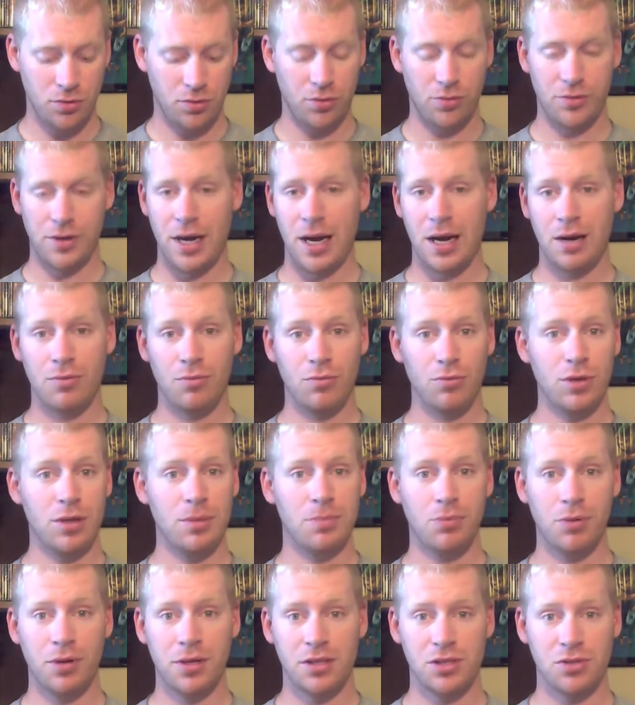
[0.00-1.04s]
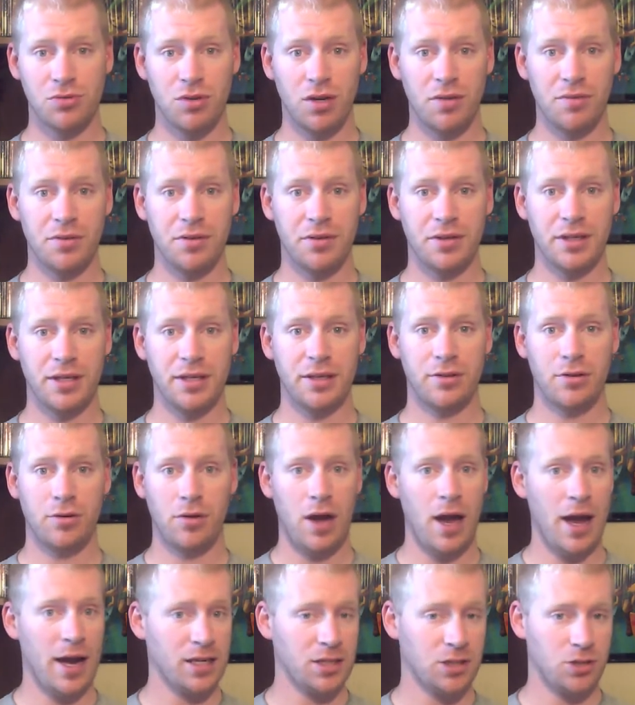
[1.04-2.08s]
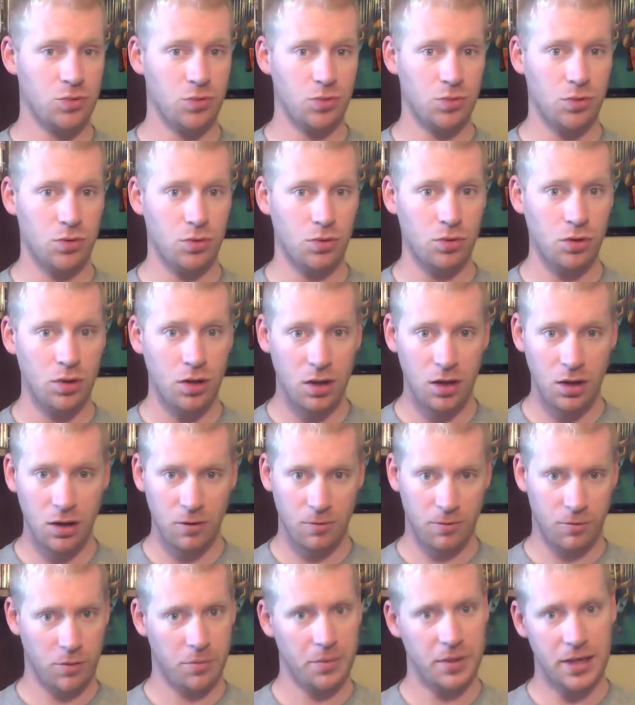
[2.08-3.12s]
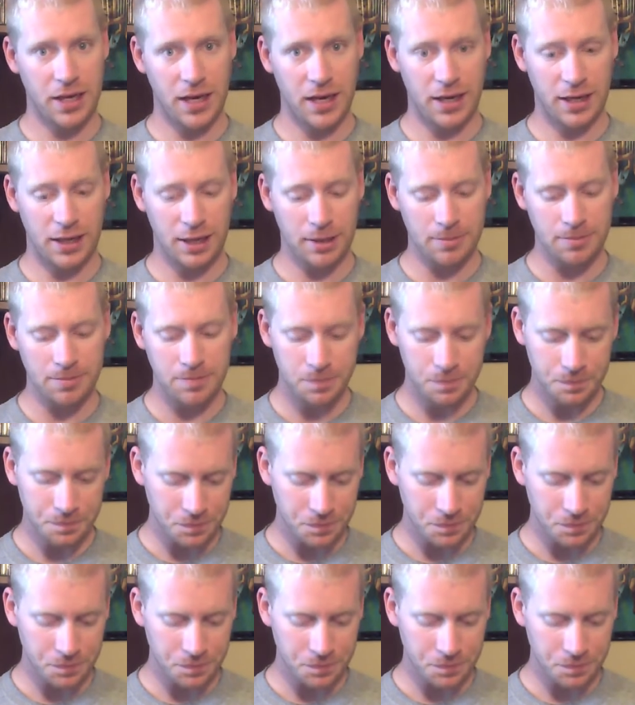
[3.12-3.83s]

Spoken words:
They're not reprints or everything. They're actual from a game.